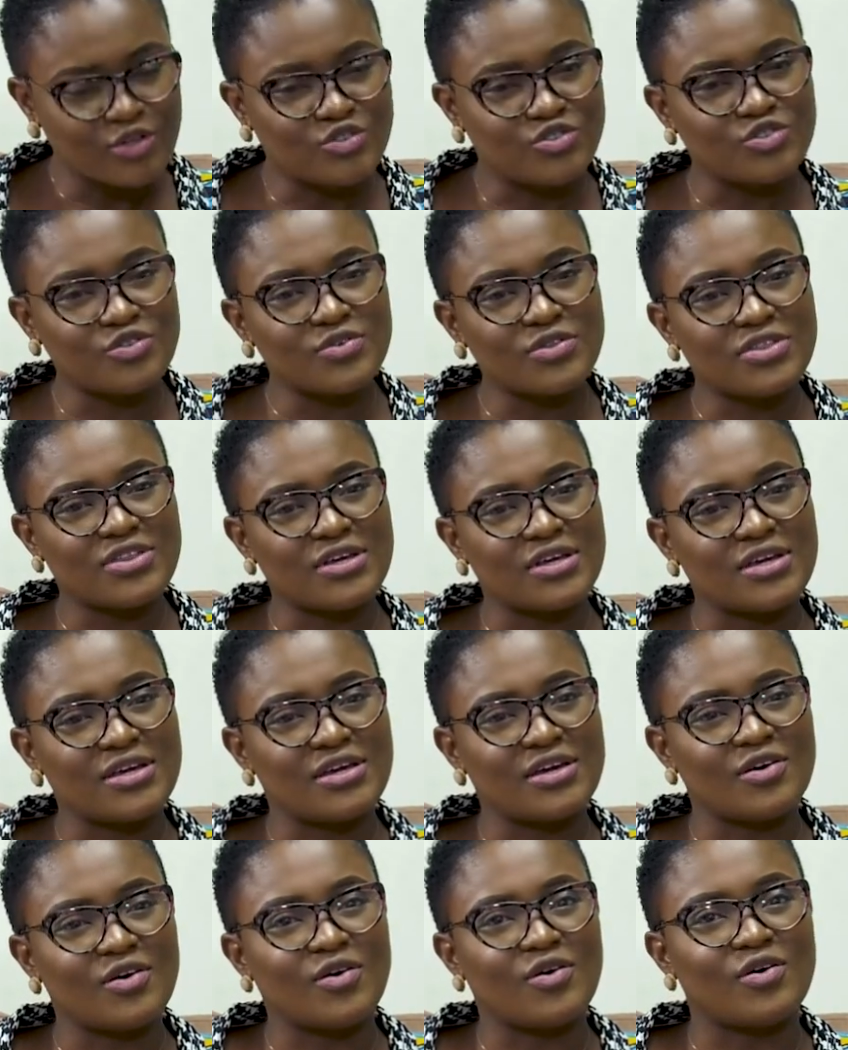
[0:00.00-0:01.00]
do you
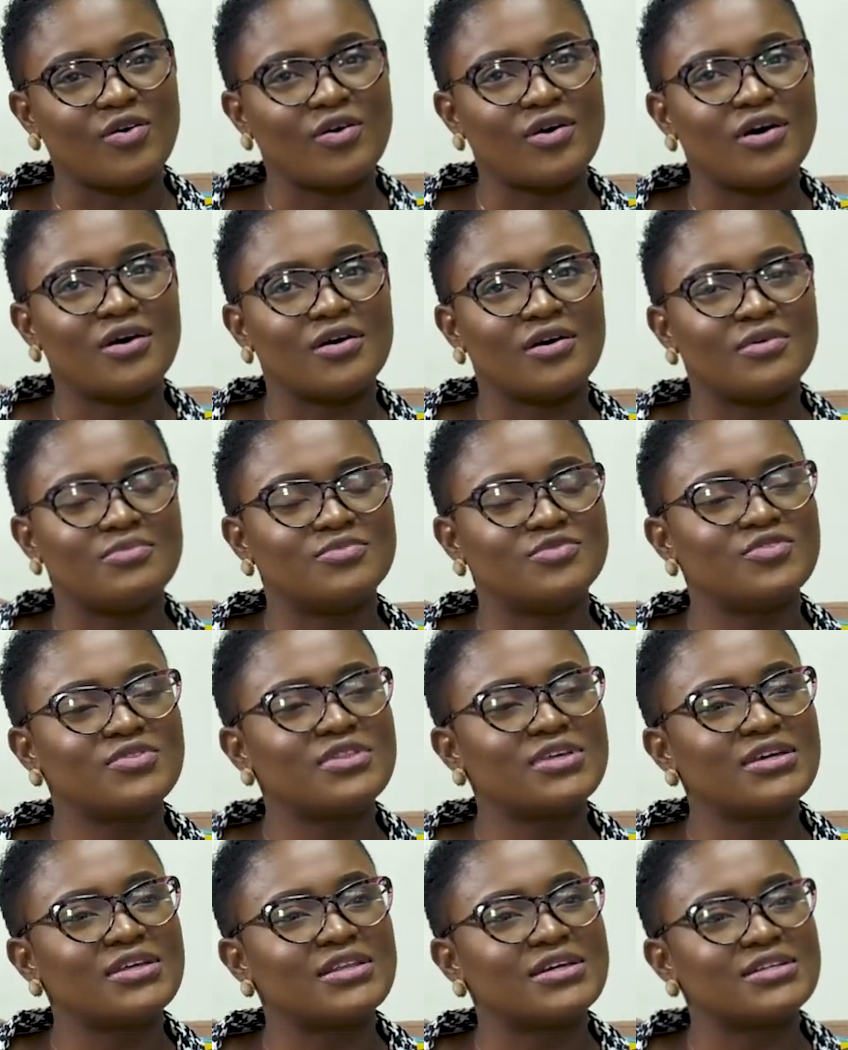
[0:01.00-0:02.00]
think or um, do you
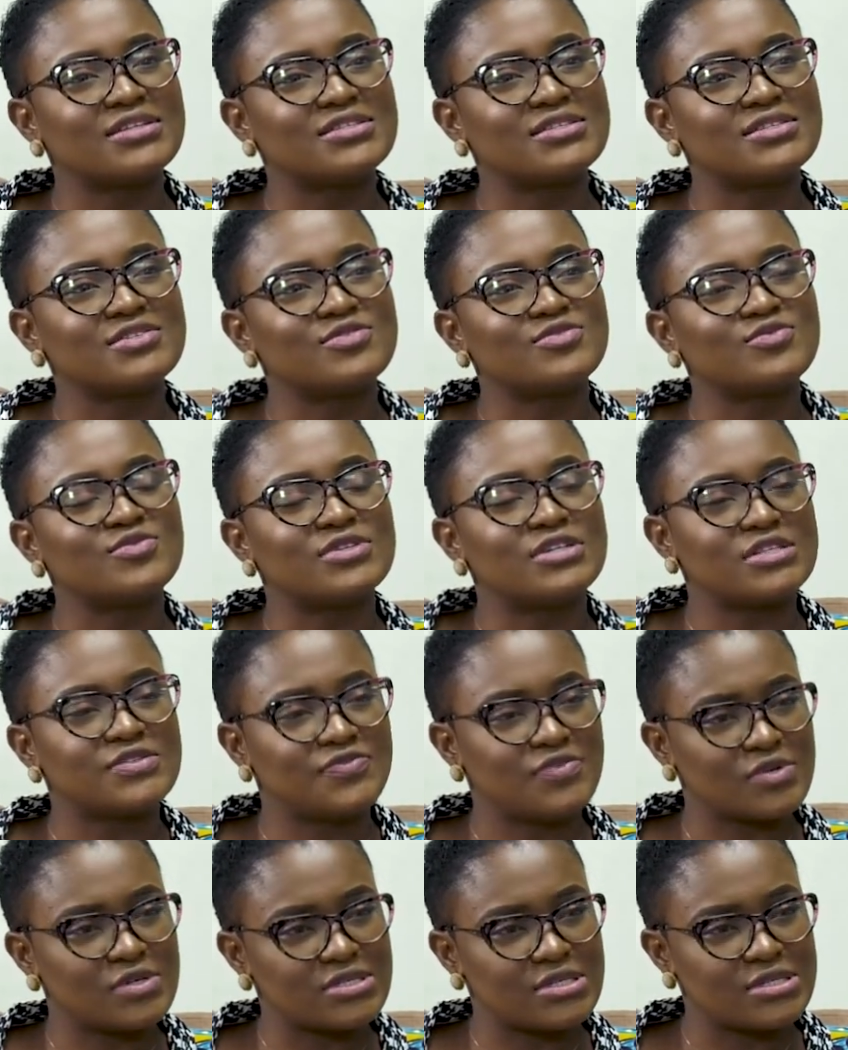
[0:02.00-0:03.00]
think that students'
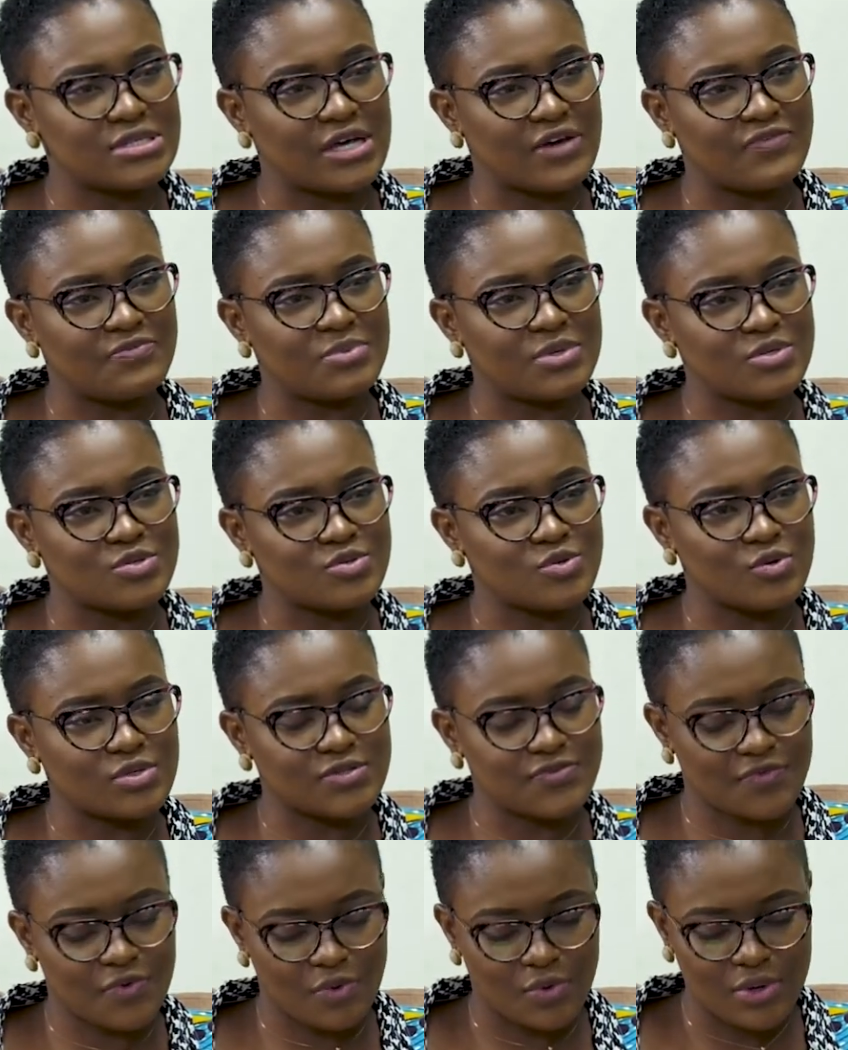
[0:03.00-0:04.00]
voices have been
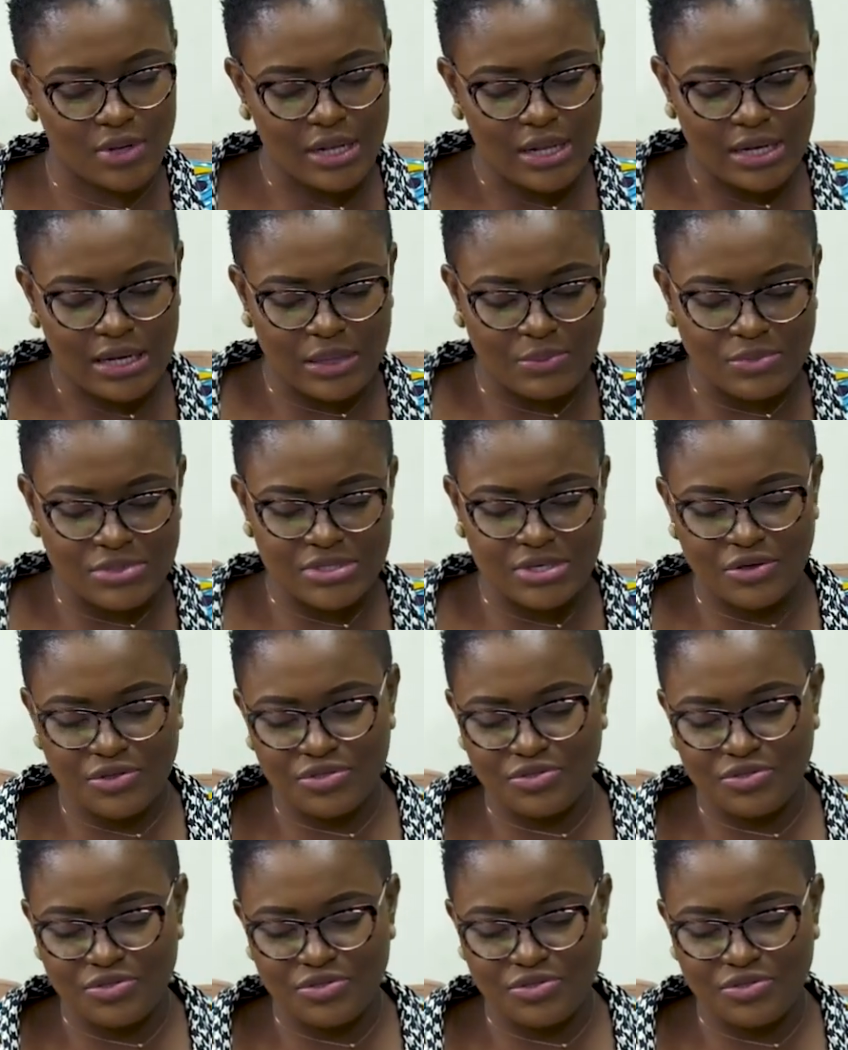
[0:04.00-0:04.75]
sought for, let me say